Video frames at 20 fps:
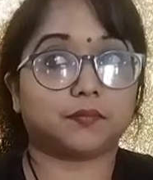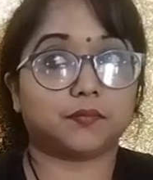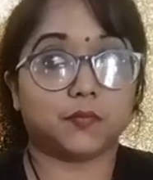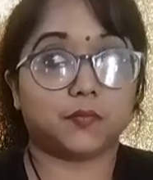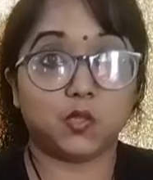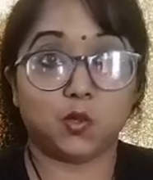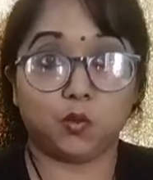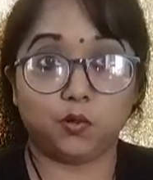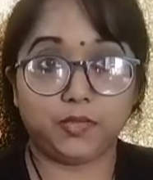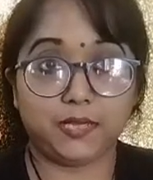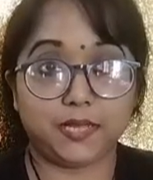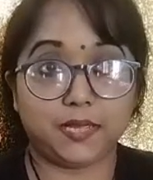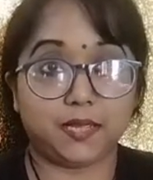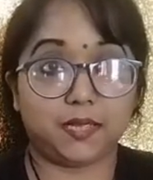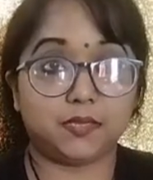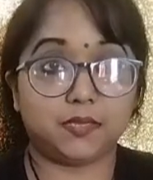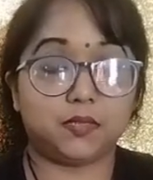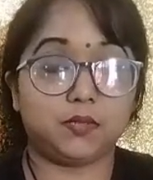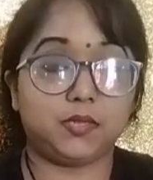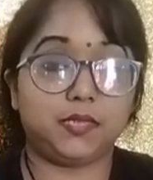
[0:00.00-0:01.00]

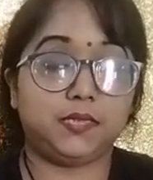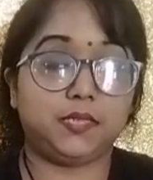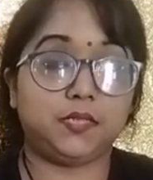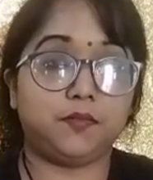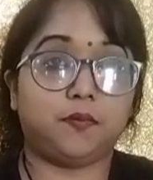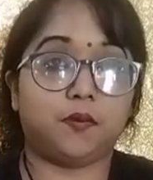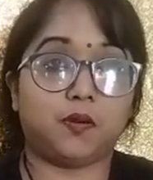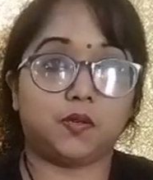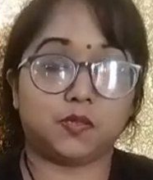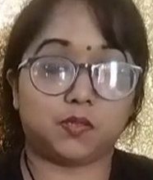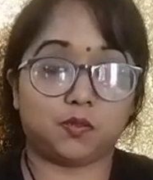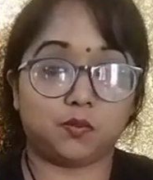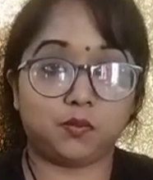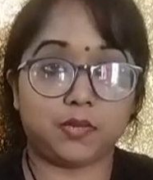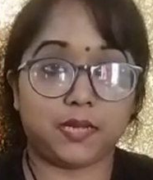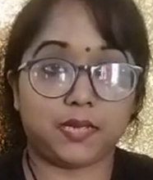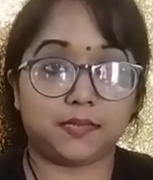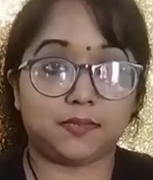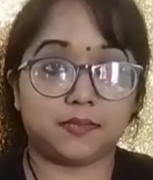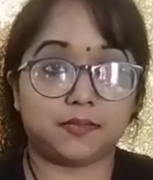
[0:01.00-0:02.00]
audience, easy for
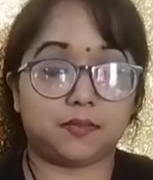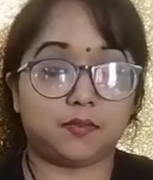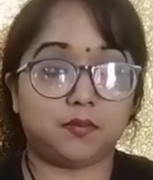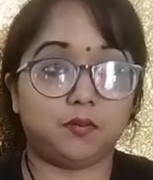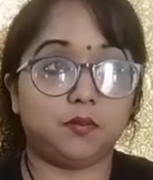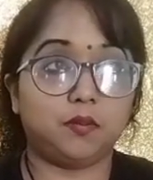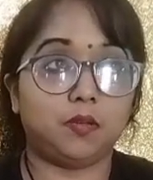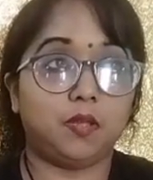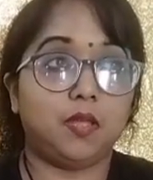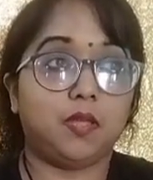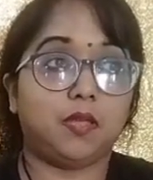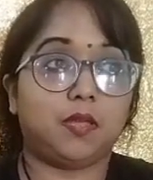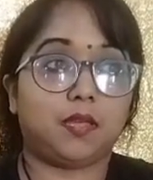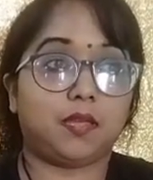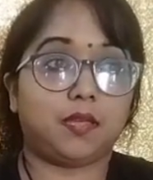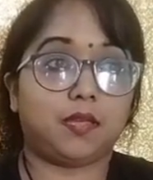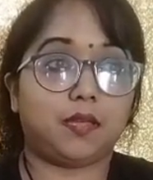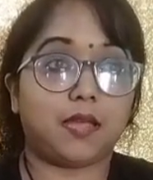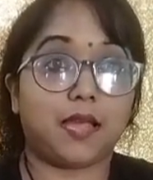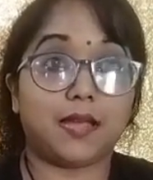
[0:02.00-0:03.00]
students to
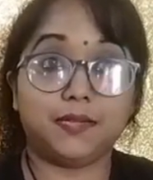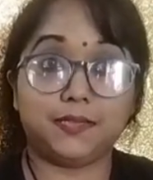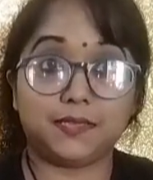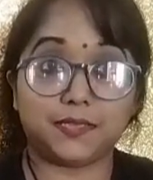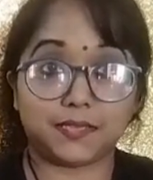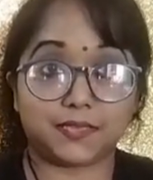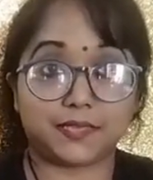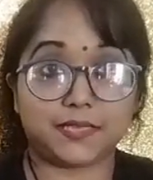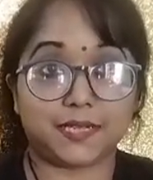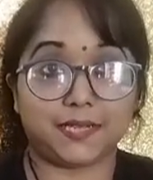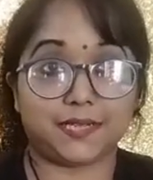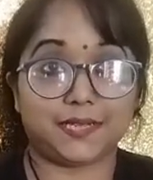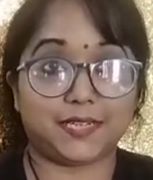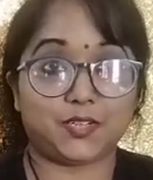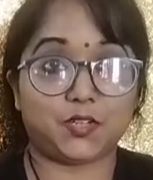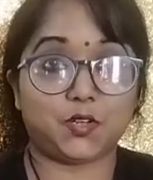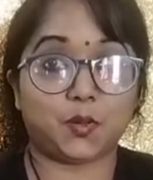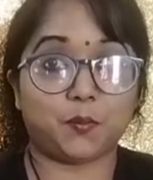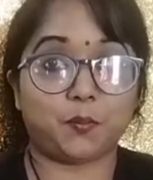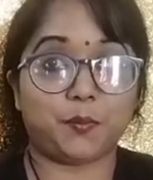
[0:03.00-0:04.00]
understand the
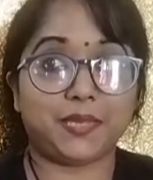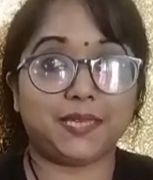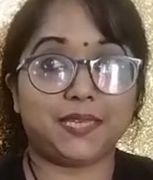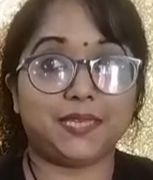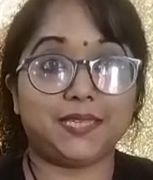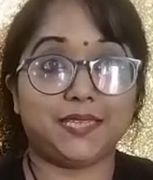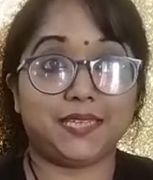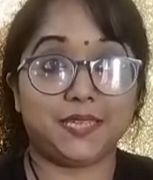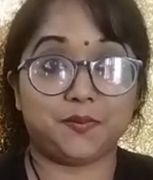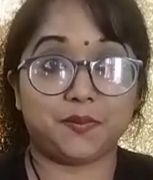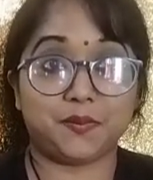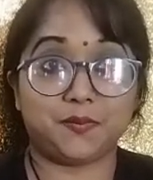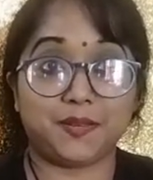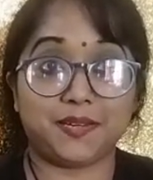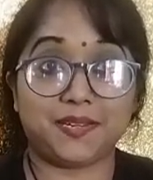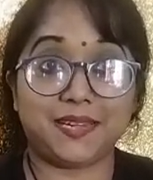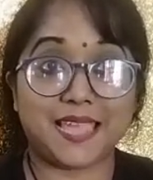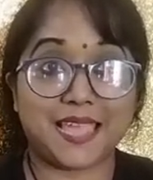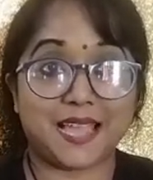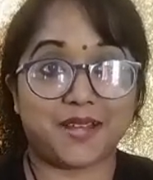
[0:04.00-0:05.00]
topic and give a
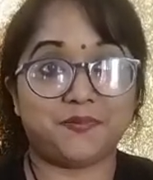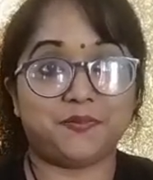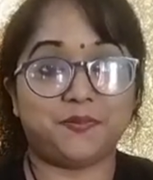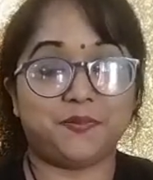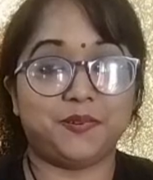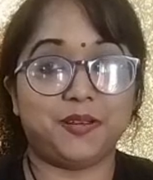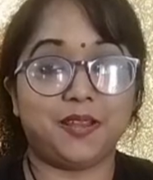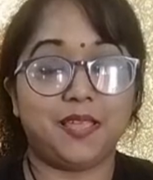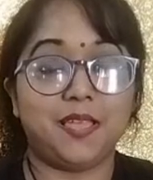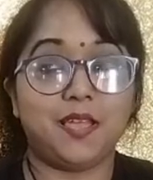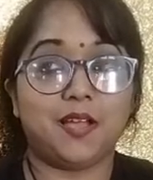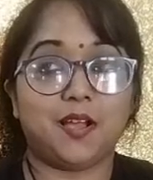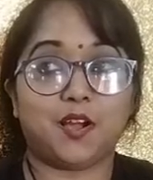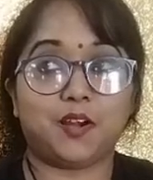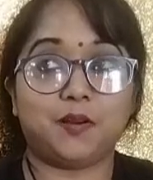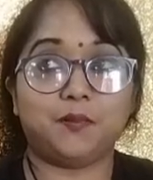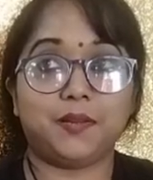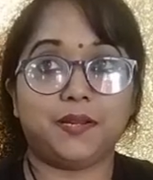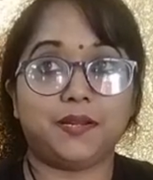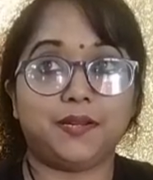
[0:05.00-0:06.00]
very helpful
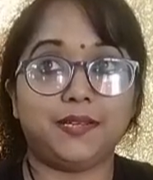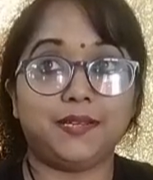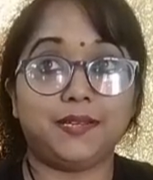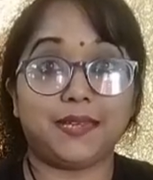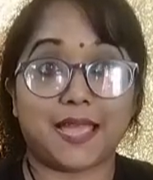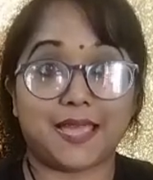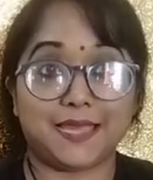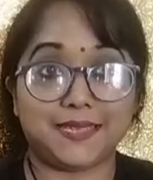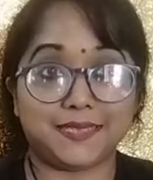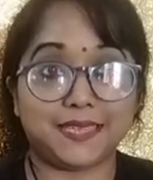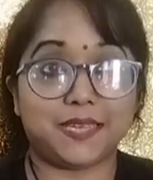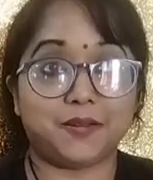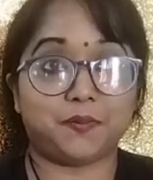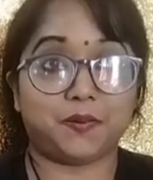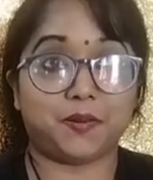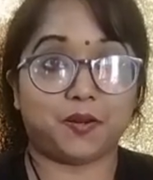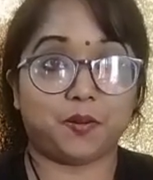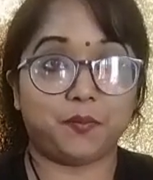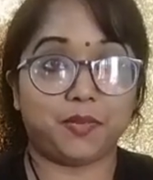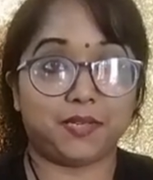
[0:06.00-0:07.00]
or very nice
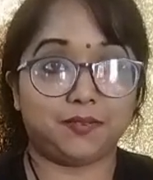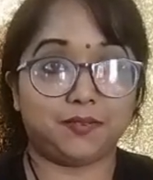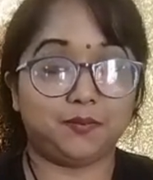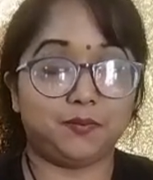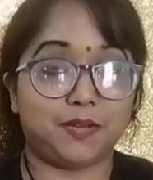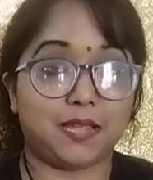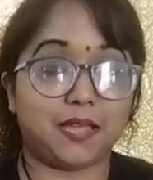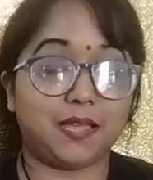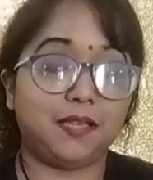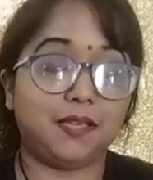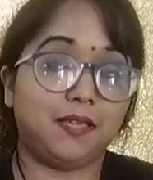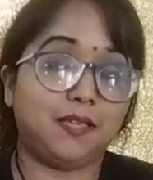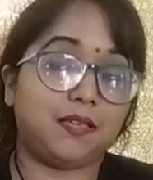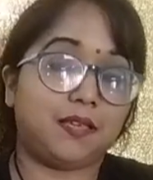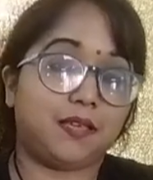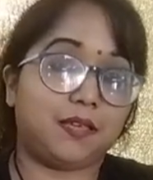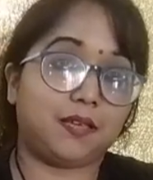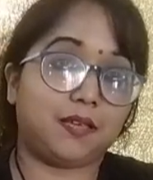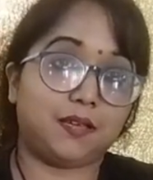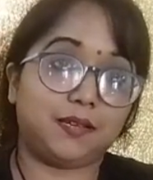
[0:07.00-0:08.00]
environment to the
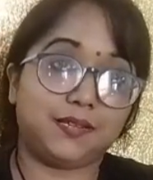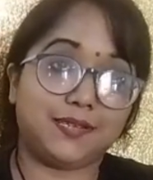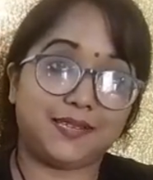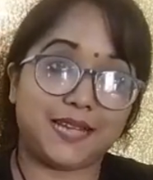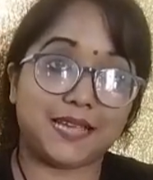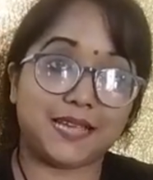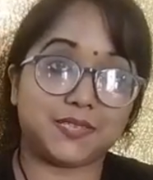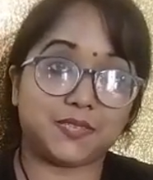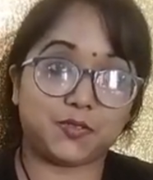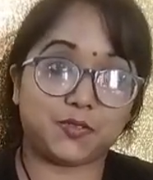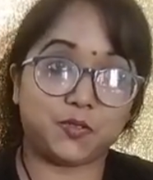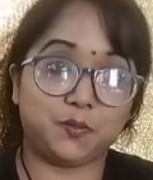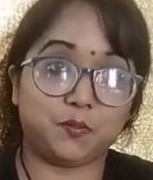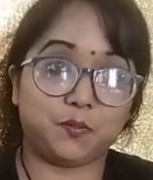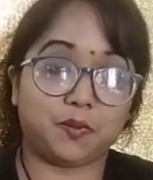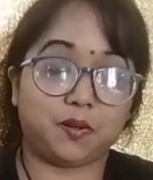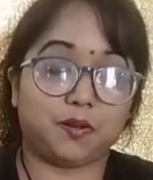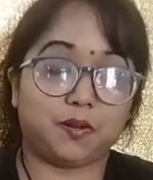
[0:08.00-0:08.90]
classroom.